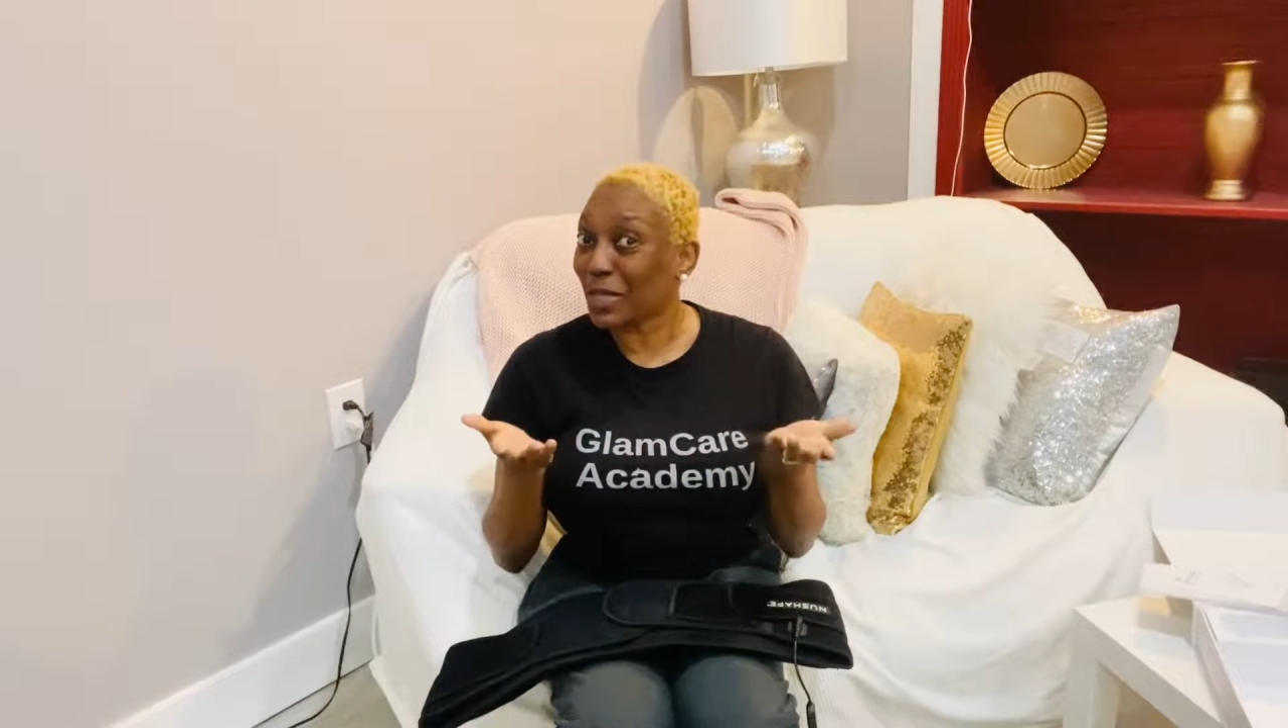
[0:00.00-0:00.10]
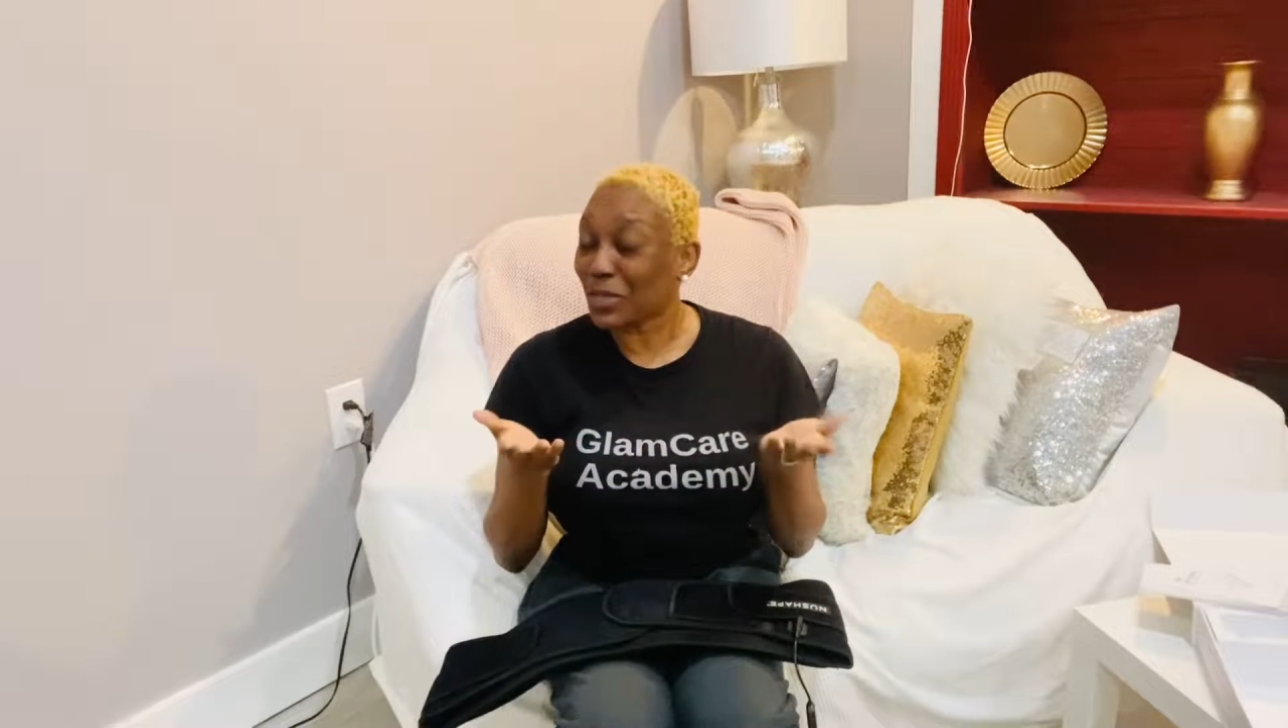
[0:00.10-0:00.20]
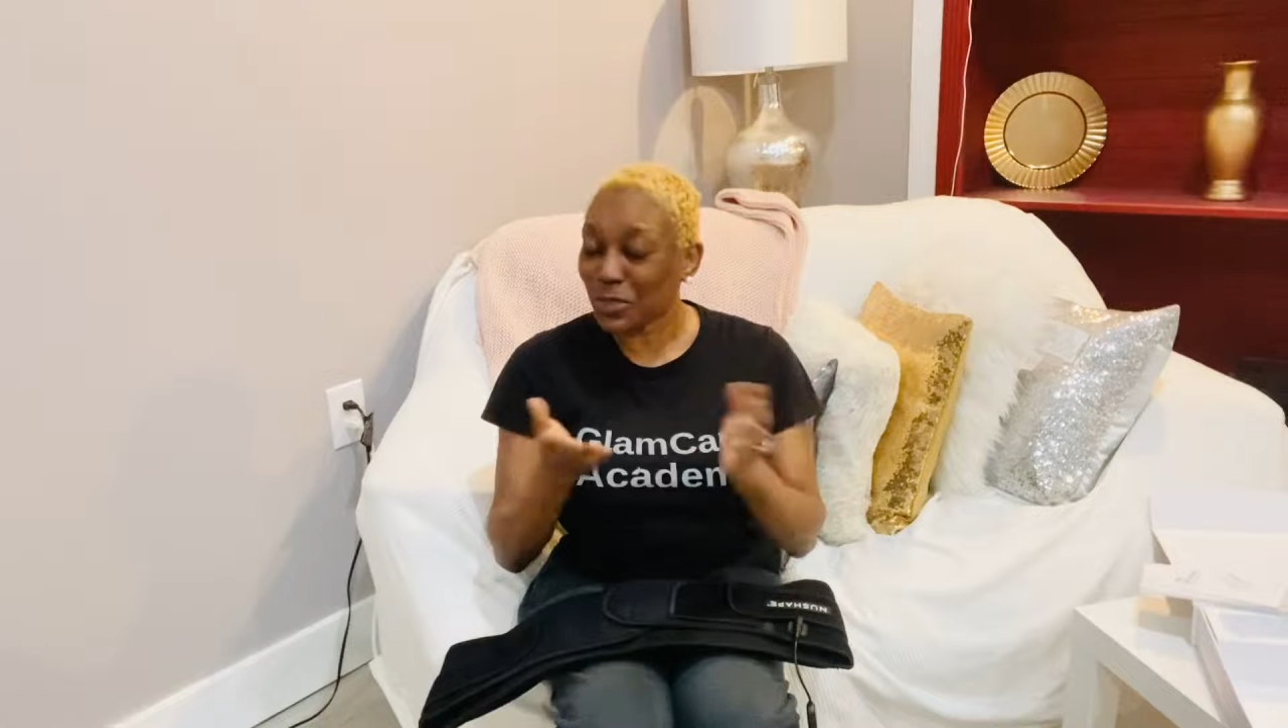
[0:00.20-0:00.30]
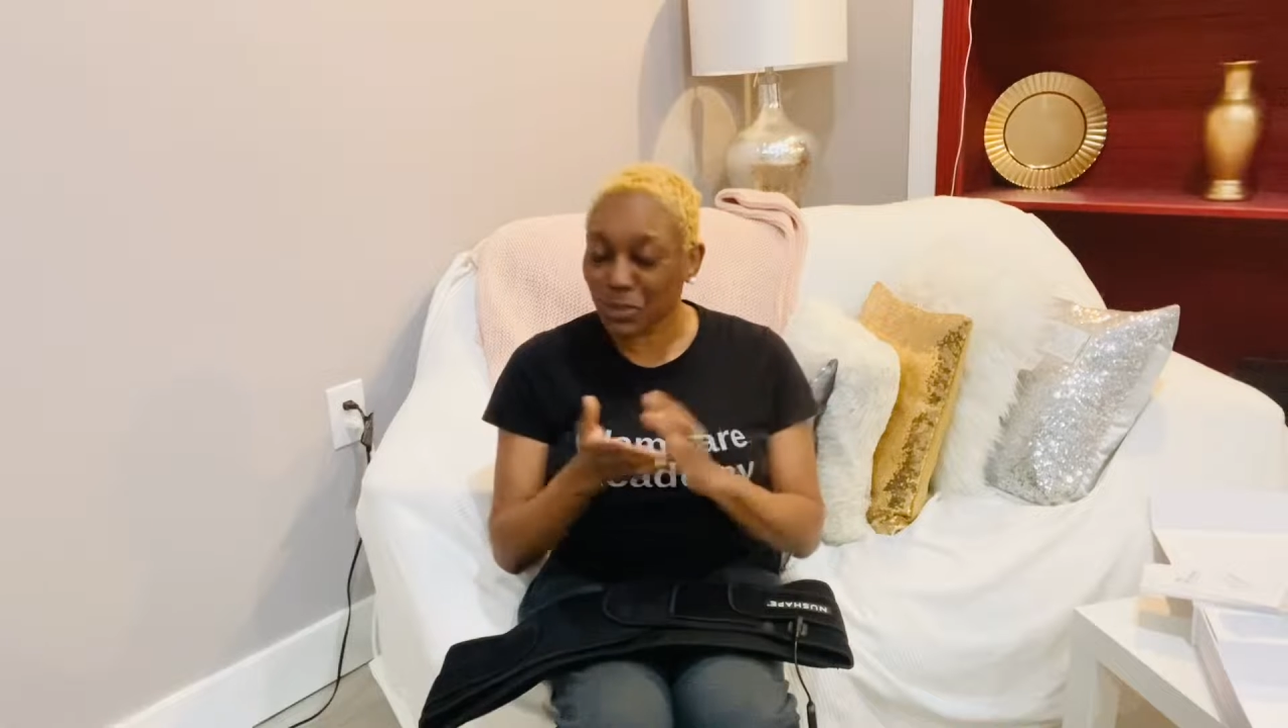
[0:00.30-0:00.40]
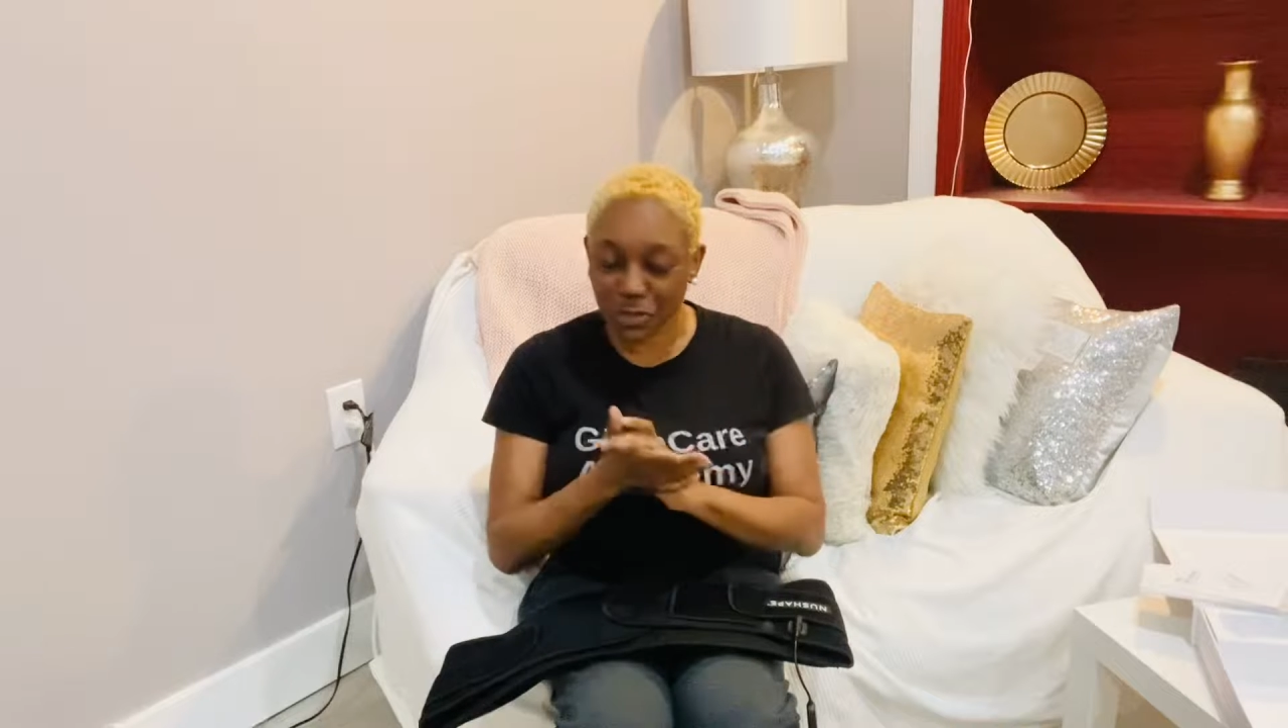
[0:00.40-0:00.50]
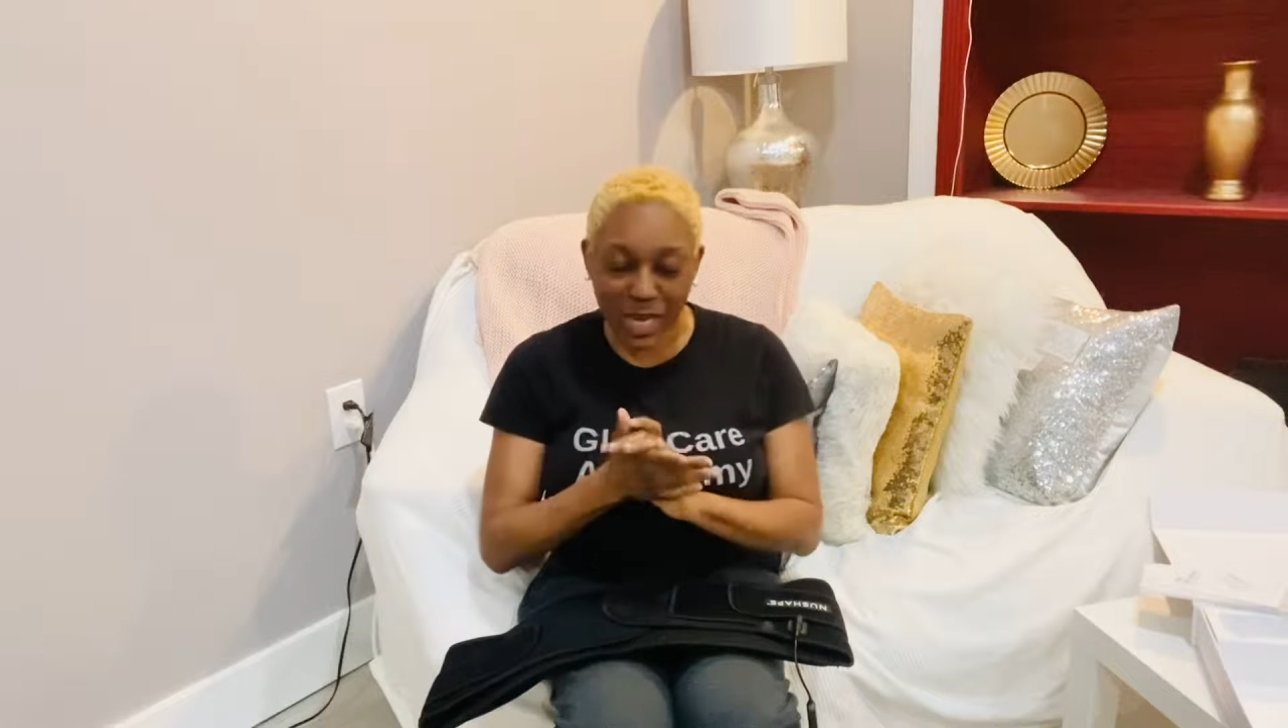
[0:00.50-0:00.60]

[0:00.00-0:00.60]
YouTube